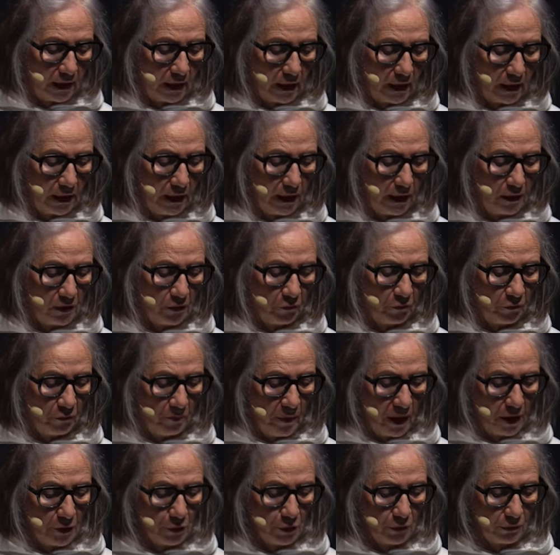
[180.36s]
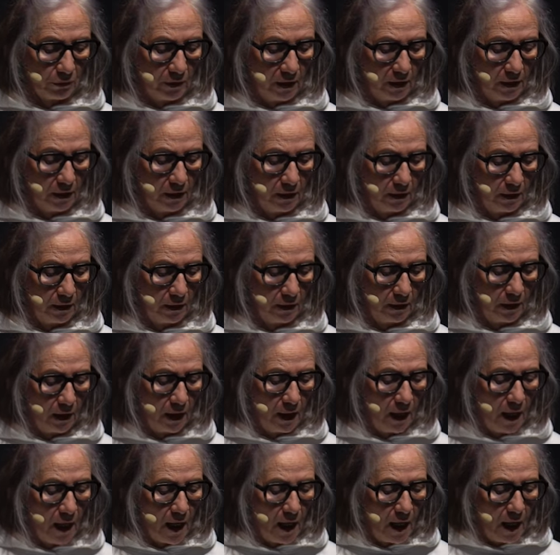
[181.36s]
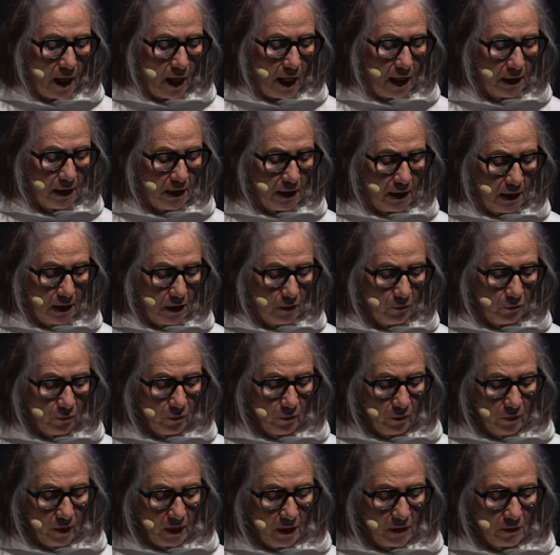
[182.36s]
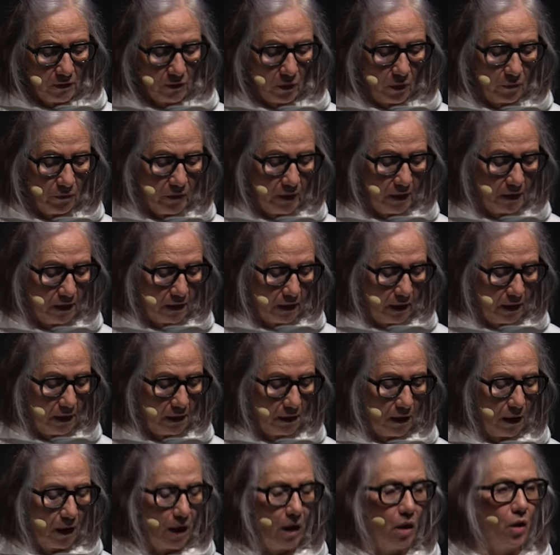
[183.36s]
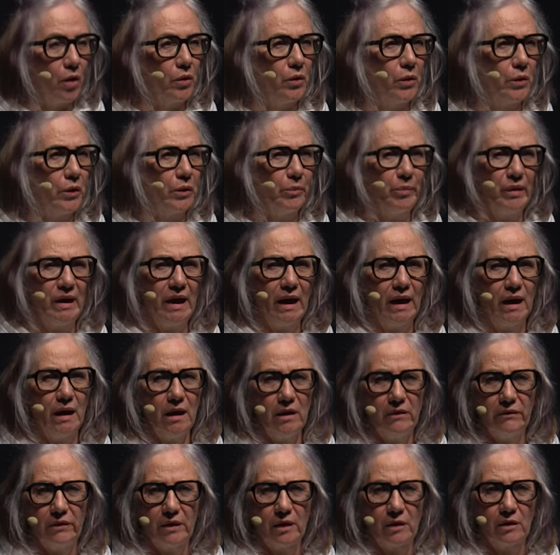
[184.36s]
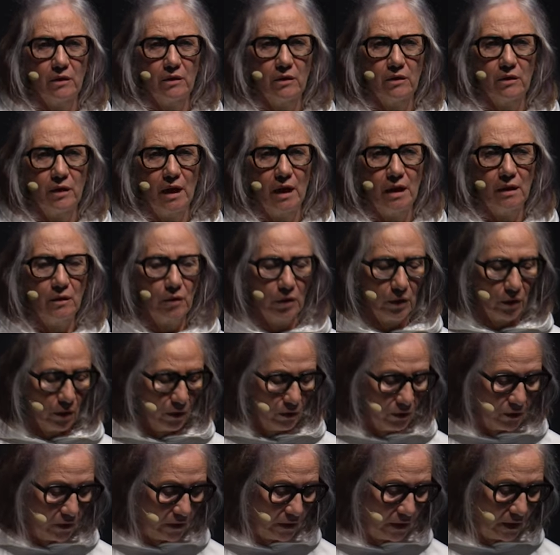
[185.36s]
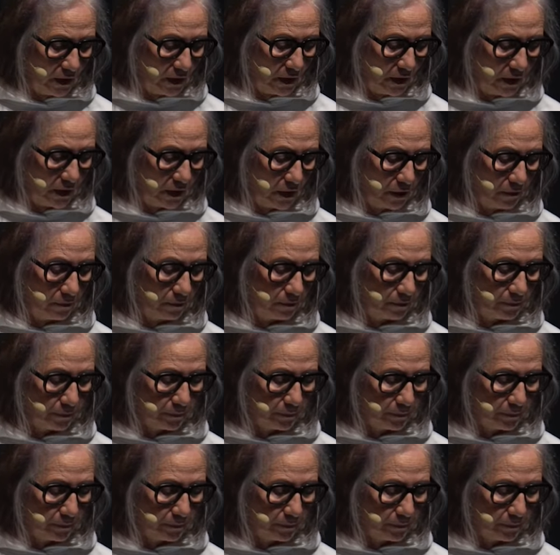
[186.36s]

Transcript: techniques of measuring, and the influence of this data on her behavior and her consciousness.